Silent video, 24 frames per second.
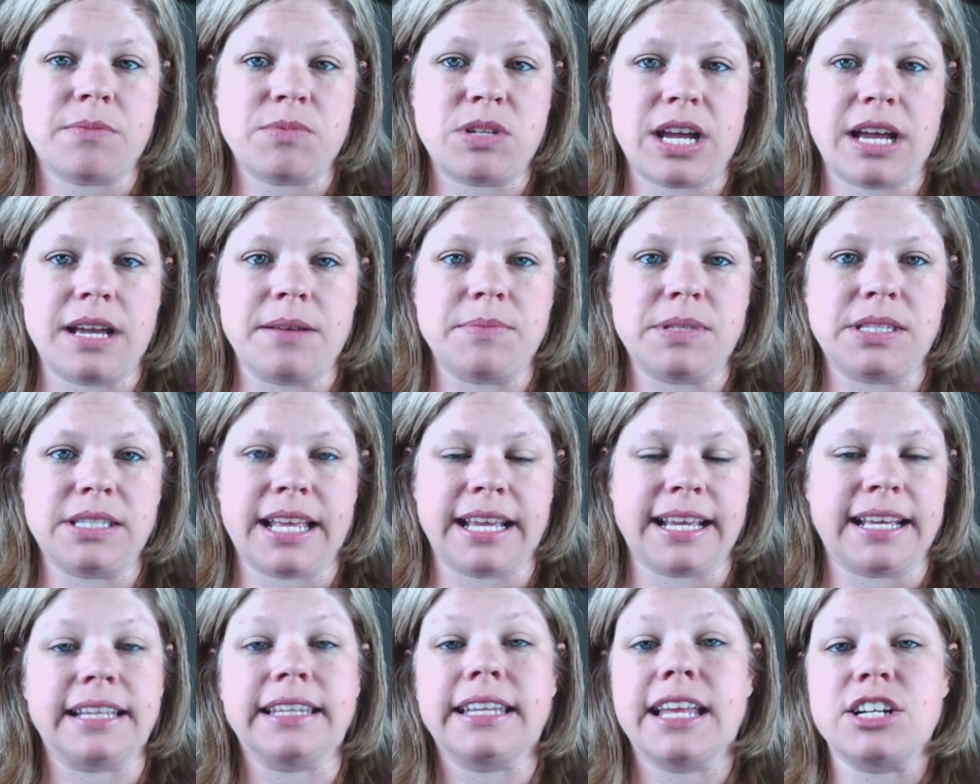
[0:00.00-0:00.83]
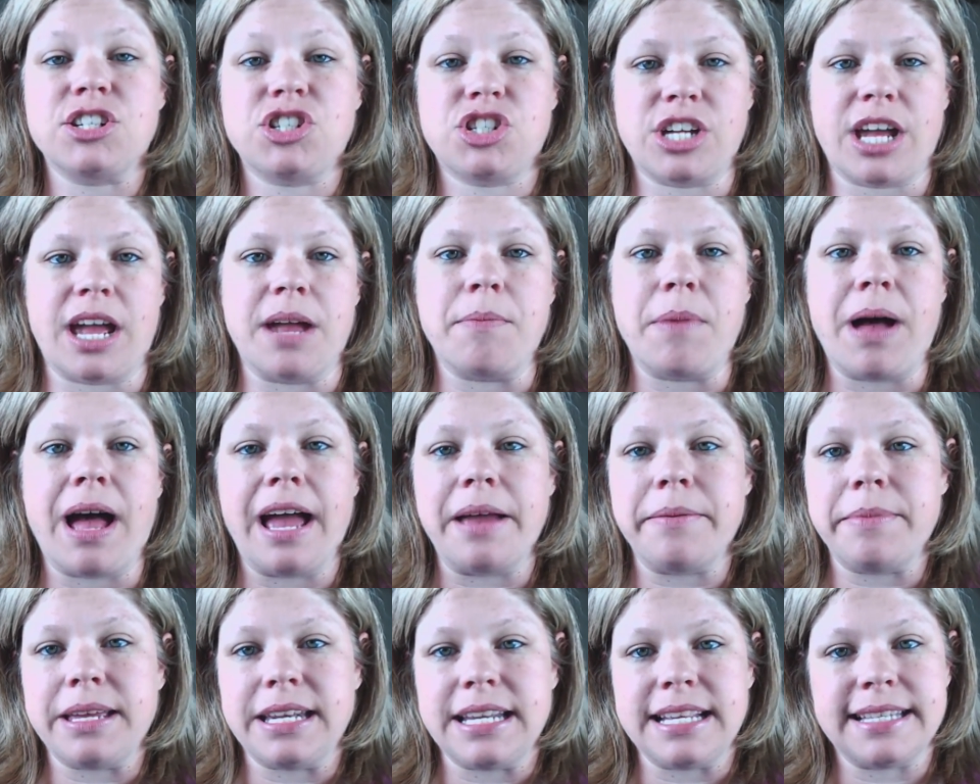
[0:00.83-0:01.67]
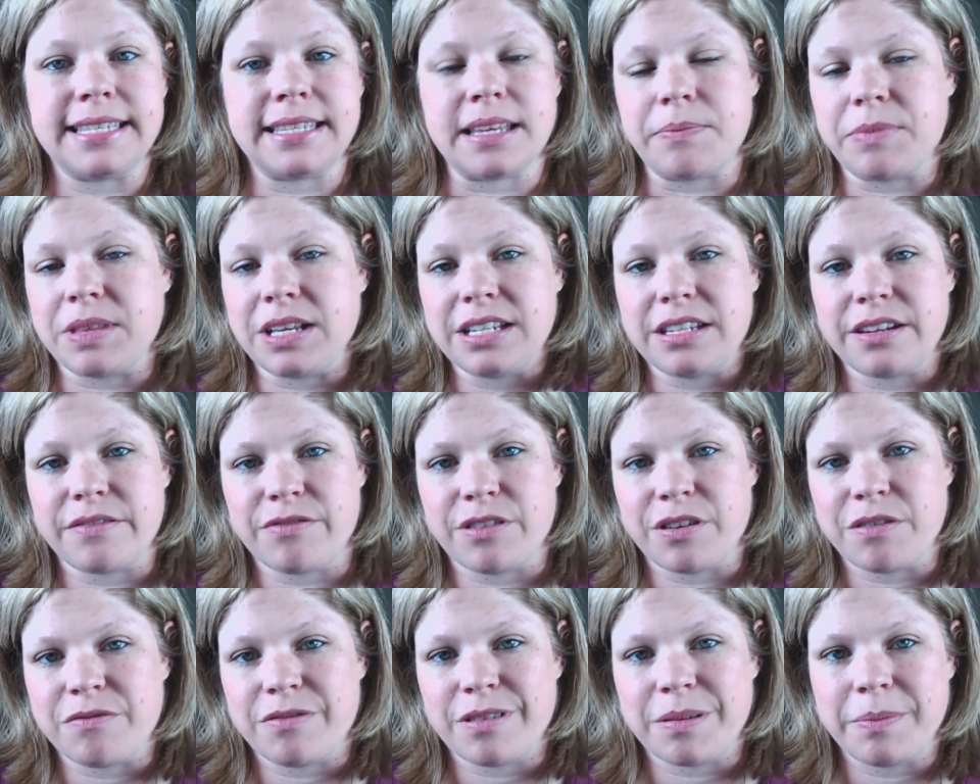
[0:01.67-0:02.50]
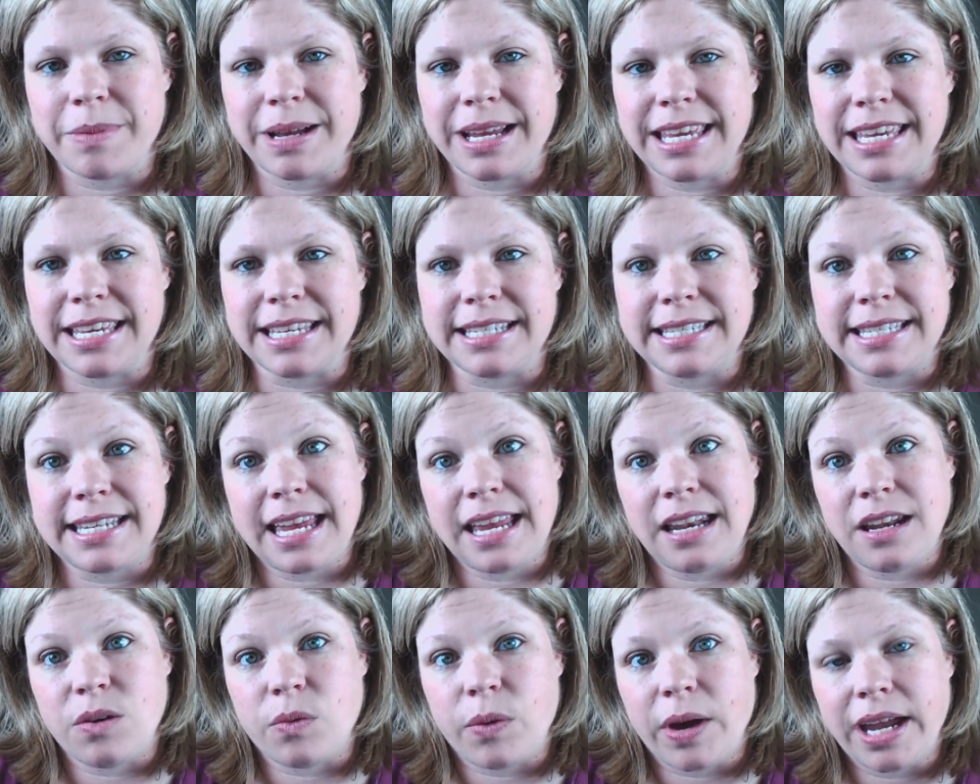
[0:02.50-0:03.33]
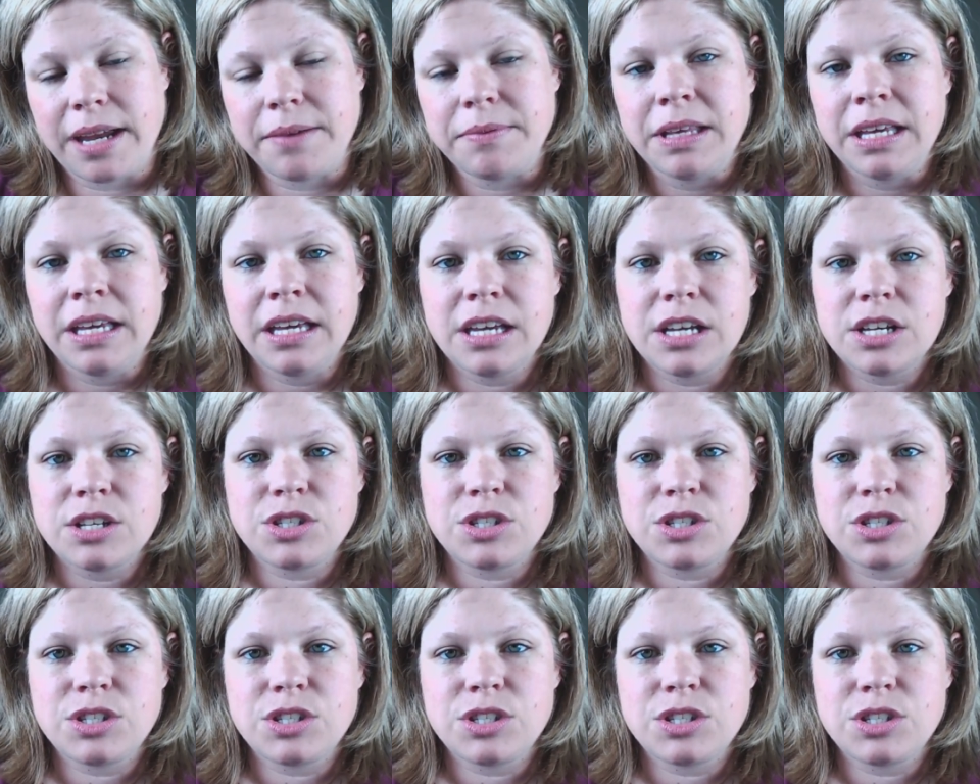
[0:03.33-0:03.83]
Sometimes, like at lunchtime, I'm eating something different from my kids anyway.